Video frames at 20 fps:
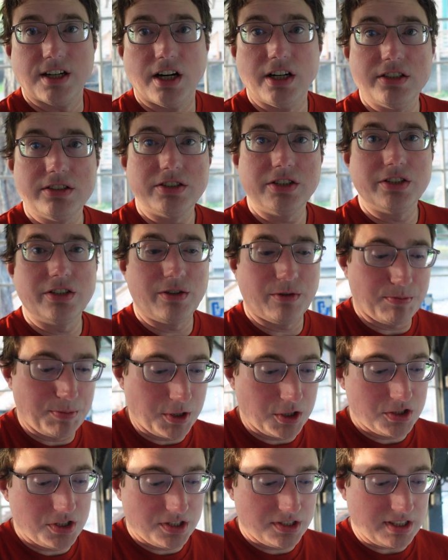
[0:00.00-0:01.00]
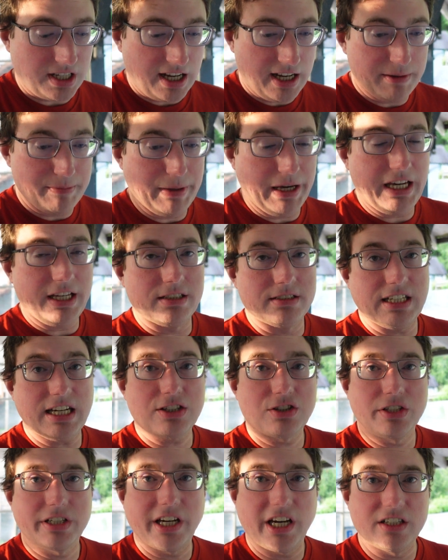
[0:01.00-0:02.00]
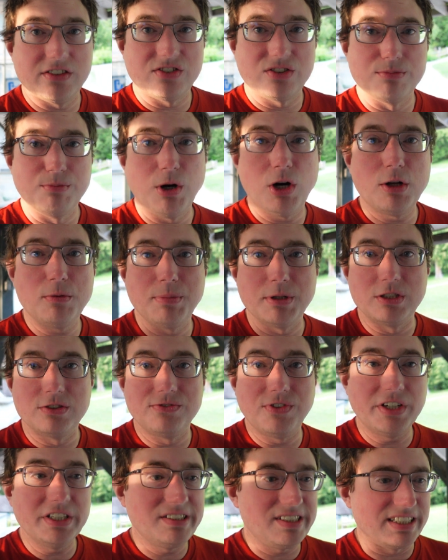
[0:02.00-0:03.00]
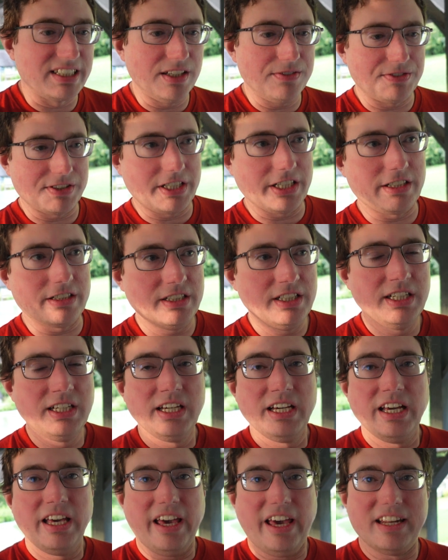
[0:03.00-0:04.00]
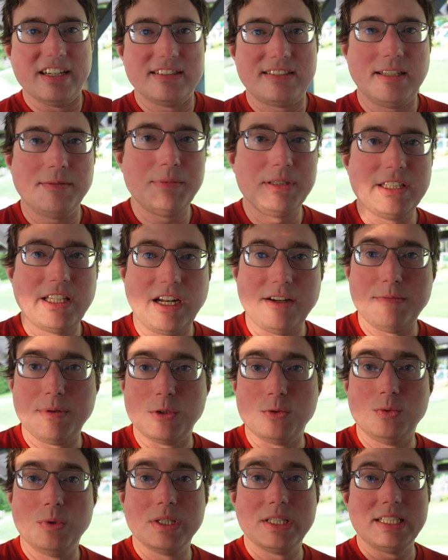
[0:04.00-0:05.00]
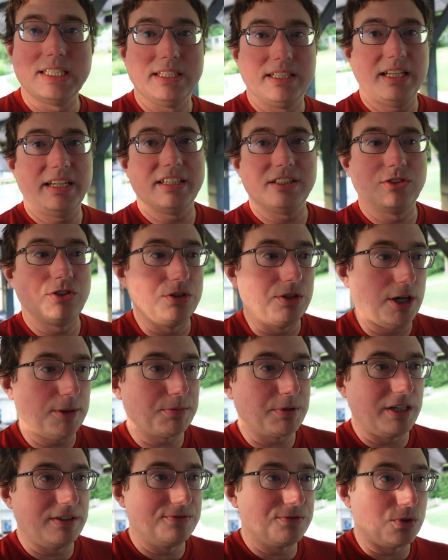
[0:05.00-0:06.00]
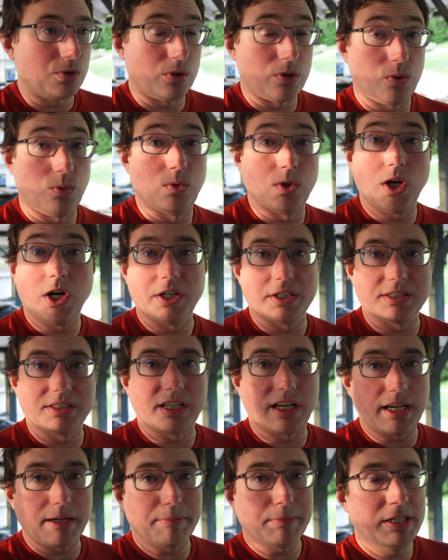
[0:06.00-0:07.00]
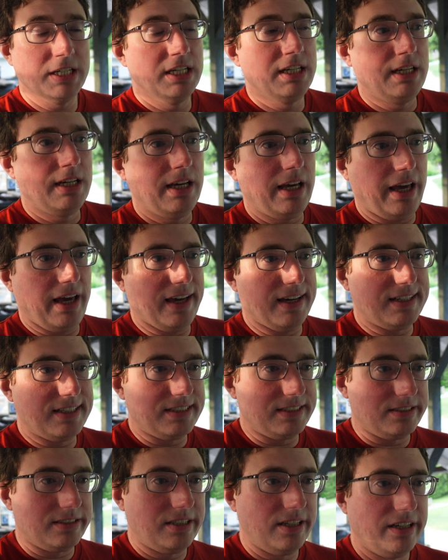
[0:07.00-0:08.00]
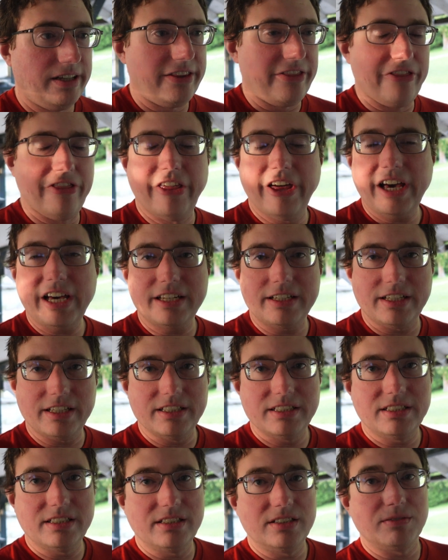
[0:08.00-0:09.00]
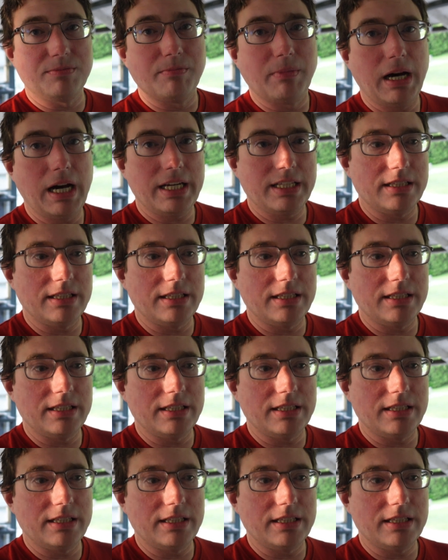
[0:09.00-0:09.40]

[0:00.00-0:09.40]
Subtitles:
other purchase I made is actually kind of small, but it's very significant, and it's something that I've been really needing to upgrade for a long time. And that is my